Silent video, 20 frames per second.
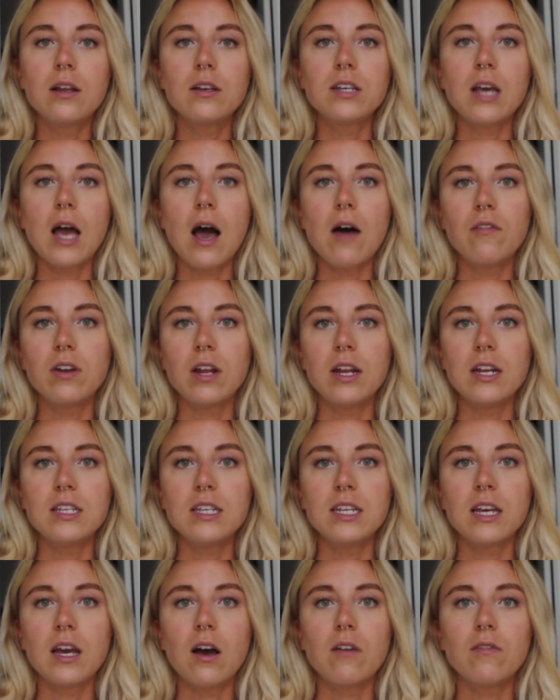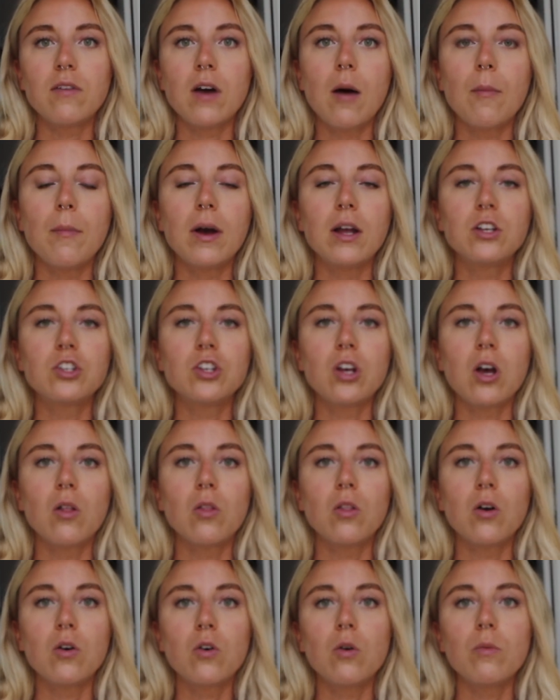to have an idea of how much a
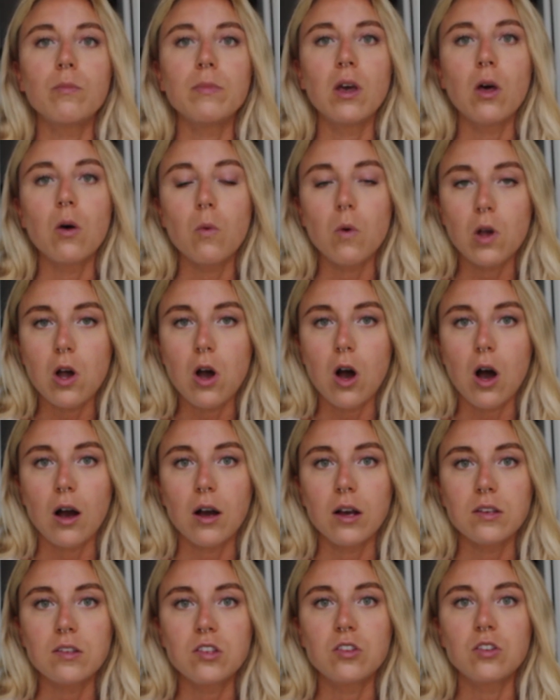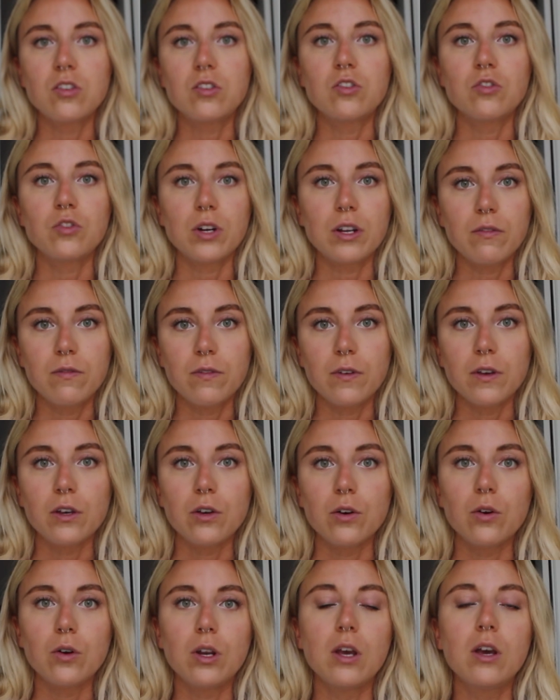local meal will cost, street
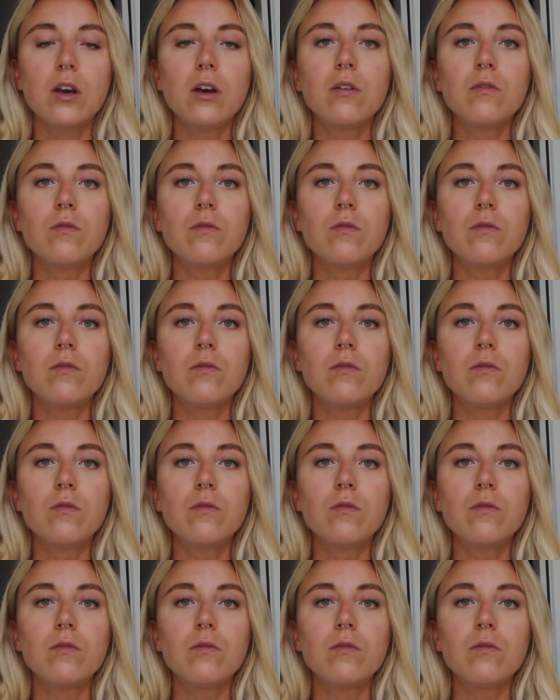food,